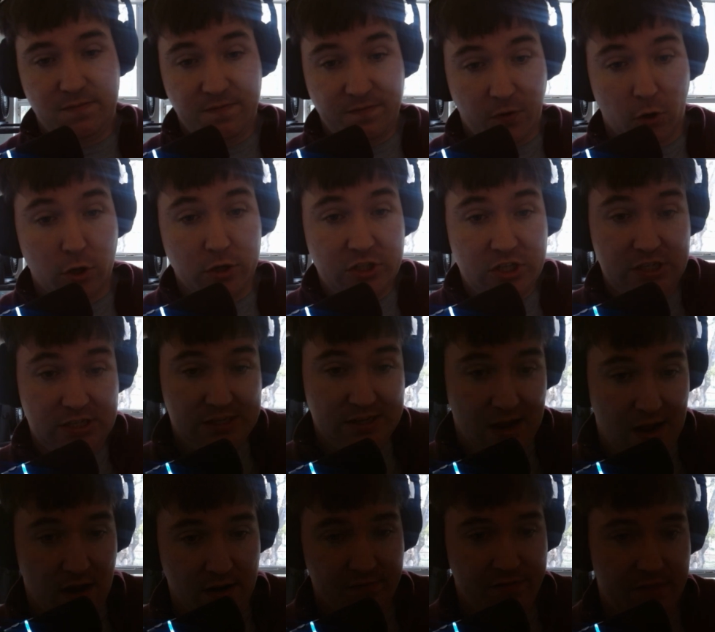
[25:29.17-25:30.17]
first
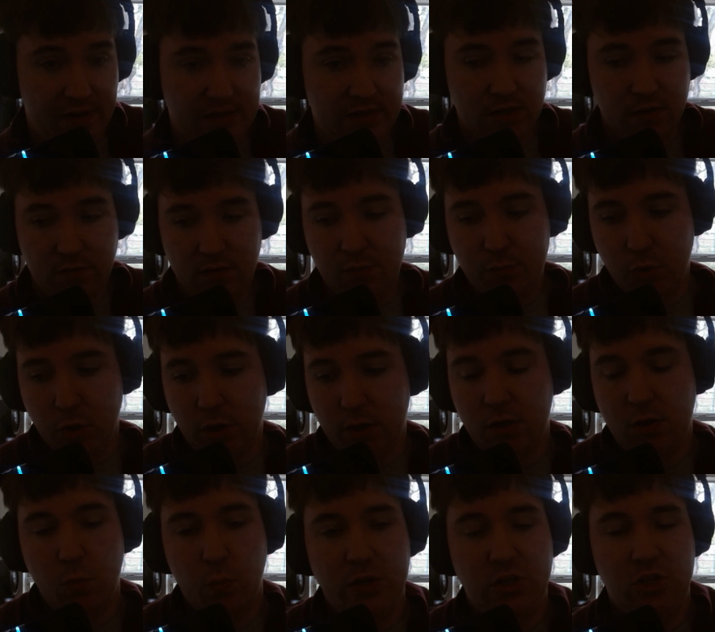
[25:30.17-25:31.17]
conflict of the
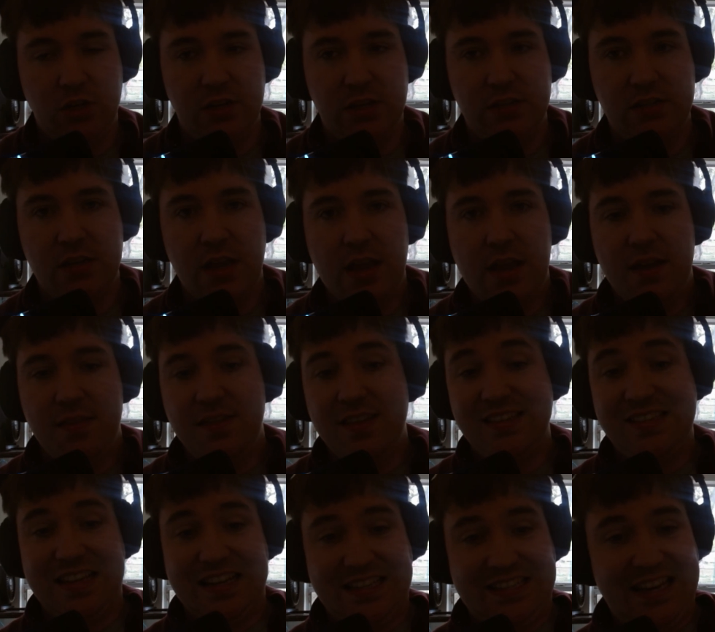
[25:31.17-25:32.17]
book, which is
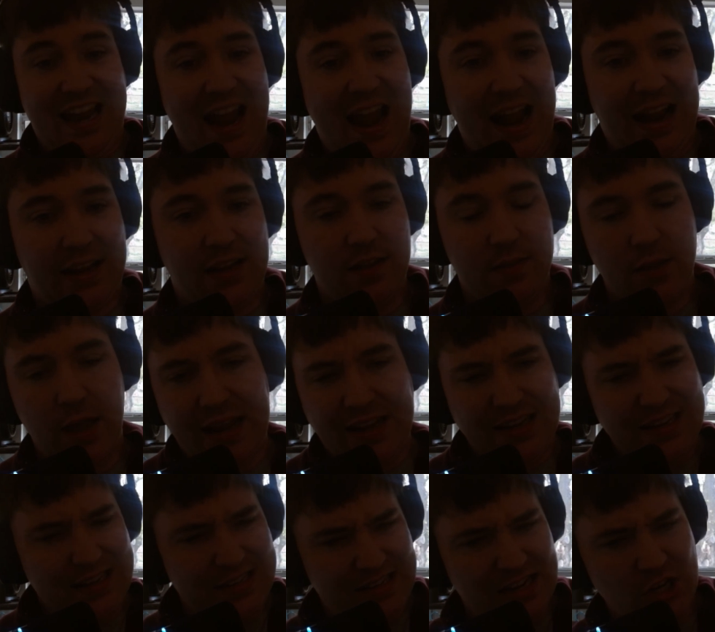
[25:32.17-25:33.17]
this attack, that
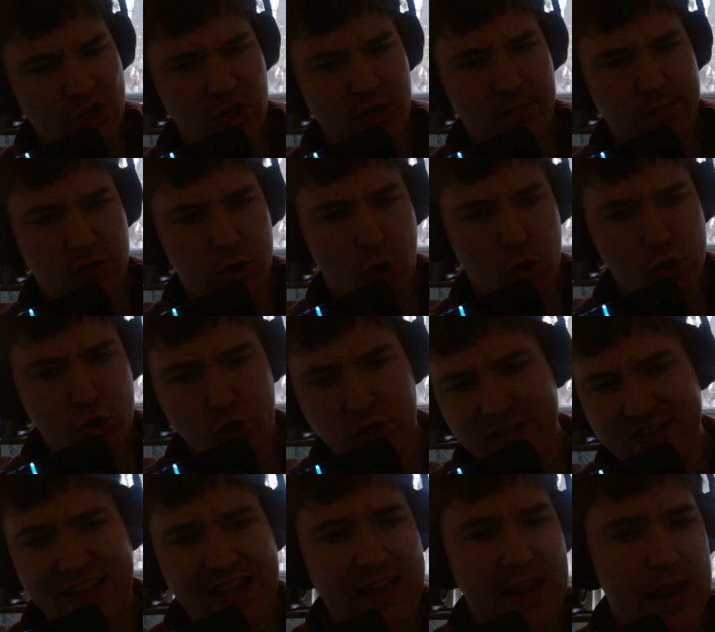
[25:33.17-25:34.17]
contingent of
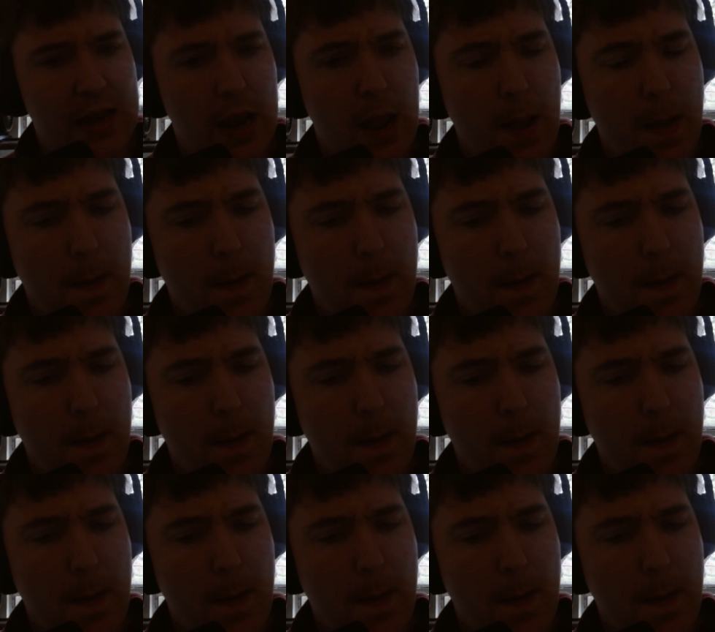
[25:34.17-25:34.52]
soldiers, they get